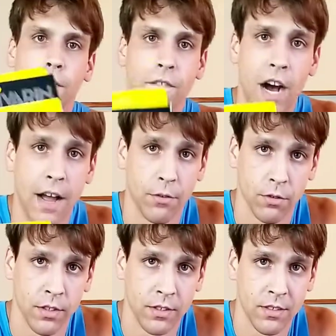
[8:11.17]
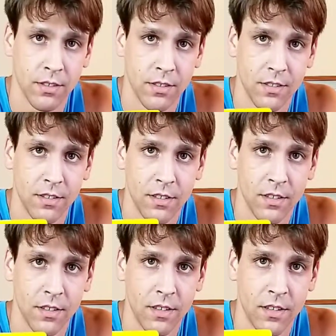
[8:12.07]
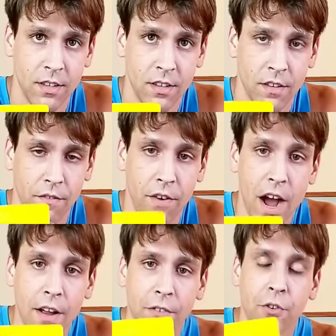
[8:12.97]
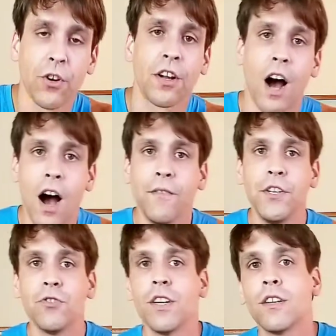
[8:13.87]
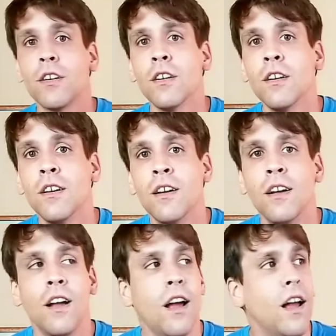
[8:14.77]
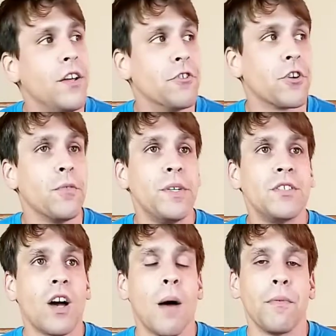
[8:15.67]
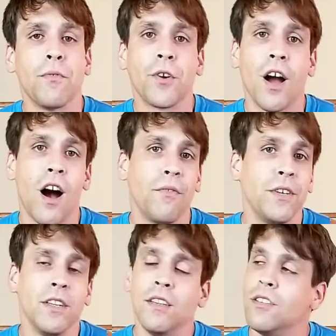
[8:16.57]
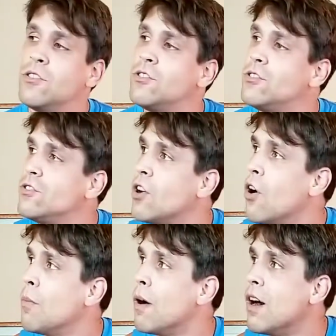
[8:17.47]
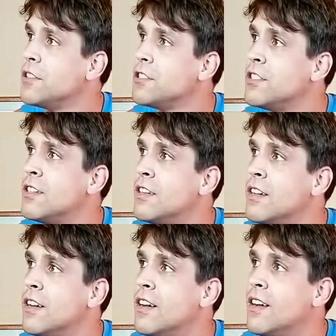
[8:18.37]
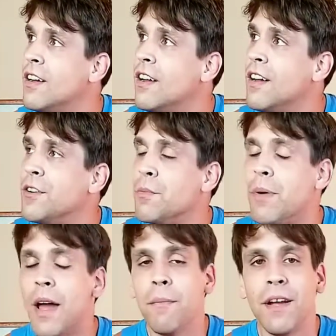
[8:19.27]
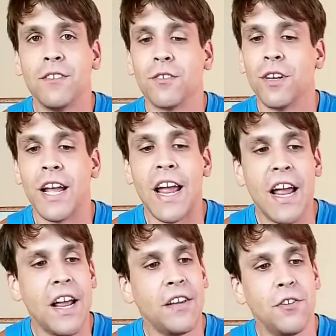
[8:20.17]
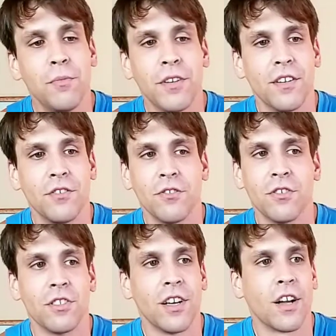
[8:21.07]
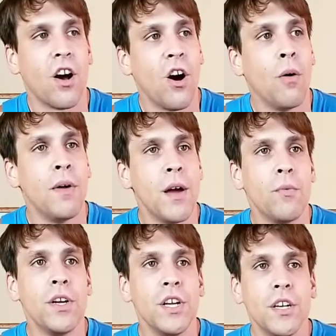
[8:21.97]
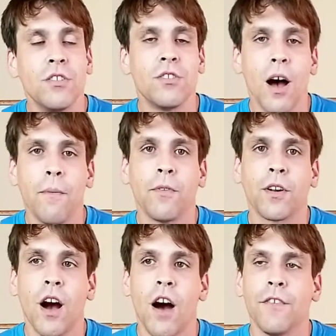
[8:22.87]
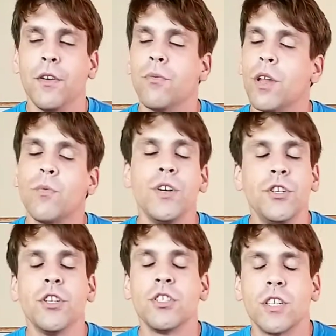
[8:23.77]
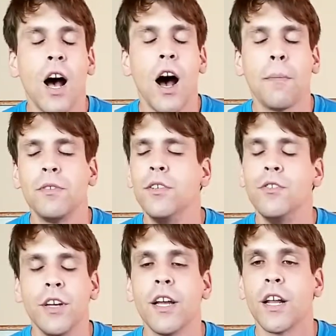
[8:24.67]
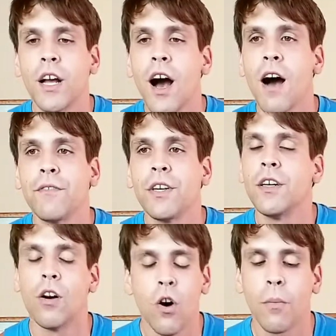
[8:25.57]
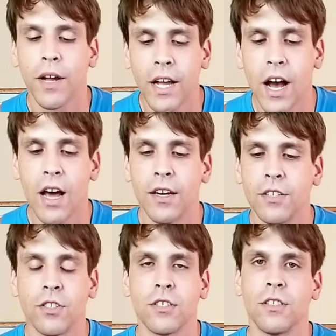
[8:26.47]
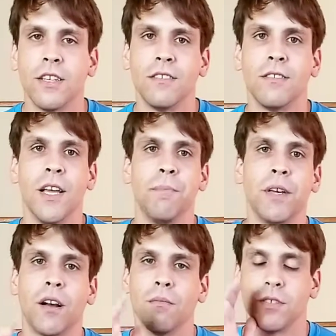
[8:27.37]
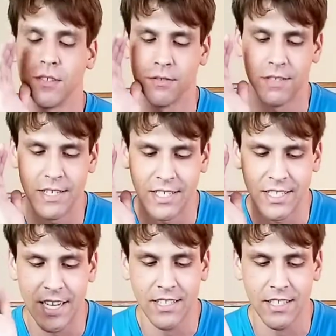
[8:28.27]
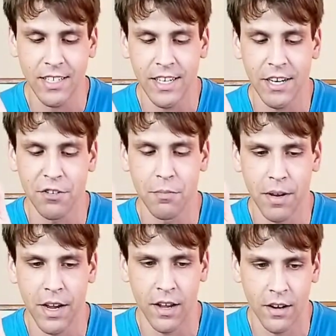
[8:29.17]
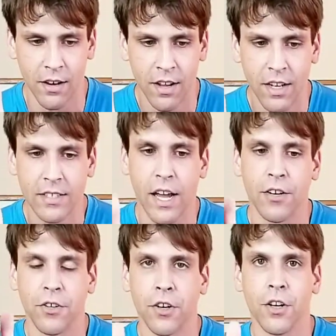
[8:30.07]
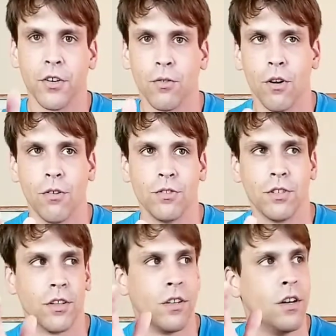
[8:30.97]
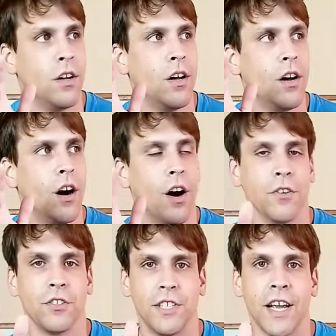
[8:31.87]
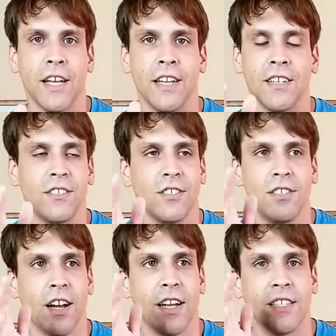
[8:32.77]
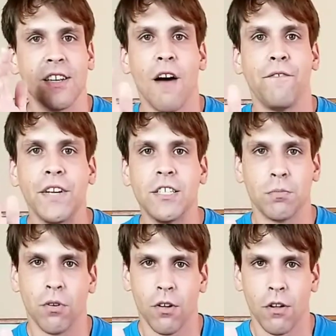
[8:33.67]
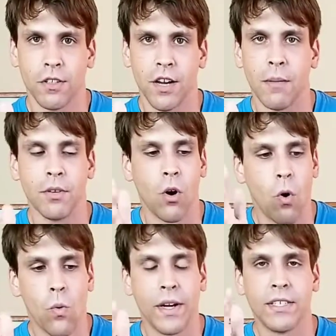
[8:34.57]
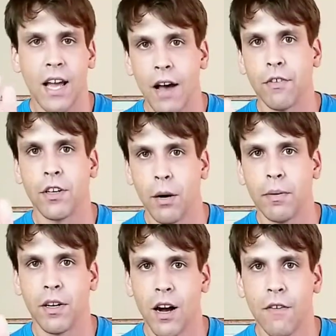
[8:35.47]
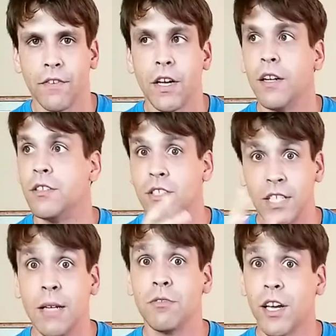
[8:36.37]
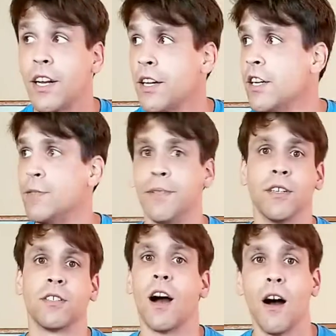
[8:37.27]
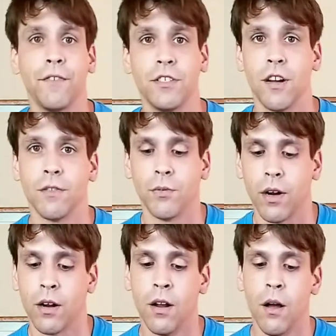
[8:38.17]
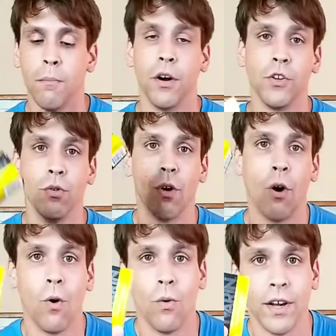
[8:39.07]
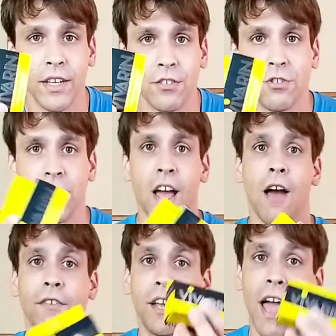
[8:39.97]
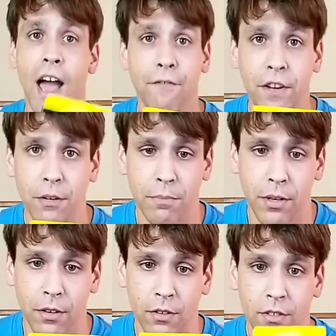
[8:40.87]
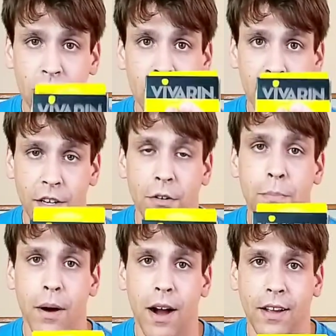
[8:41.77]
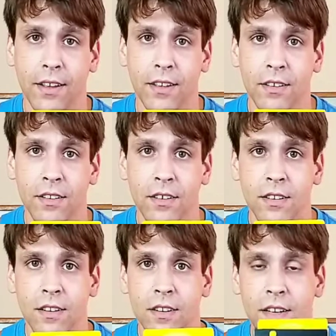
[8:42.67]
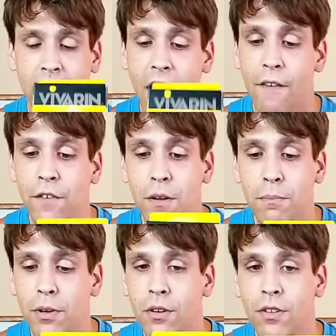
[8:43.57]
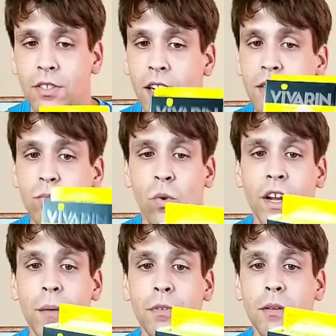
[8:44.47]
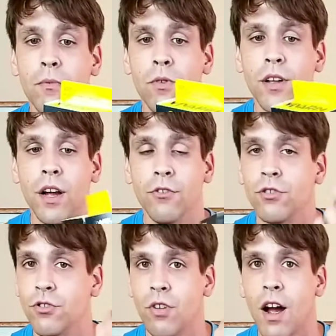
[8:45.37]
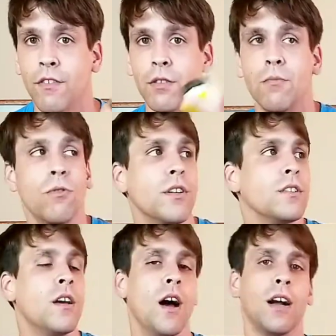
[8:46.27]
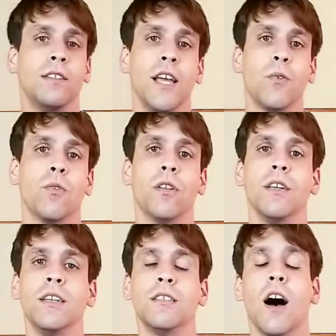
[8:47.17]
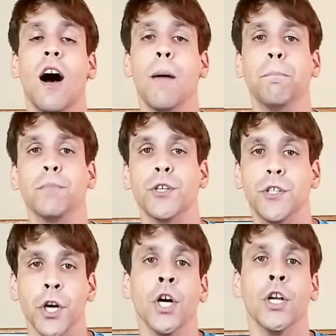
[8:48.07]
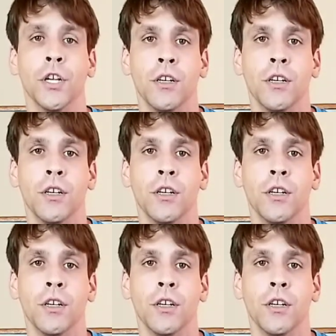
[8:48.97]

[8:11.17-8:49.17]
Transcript: Vivarins. If you're a coffee drinker, you're going to be stopping for coffee so much. Your bandmates are going to hate you because you're just like, oh man, we need to stop for coffee. You're like, we just stopped and you didn't get a coffee. Oh my God. And it's just, it becomes a necessity in your band that you're going to grow to understand that it's not feasible all the time to always have a cup of coffee. It seems like it is because coffee's everywhere, but you always should have caffeine pills in your pocket. Caffeine pills, I wake up in the morning, I usually drive in the mornings, I take one of these, I'm good.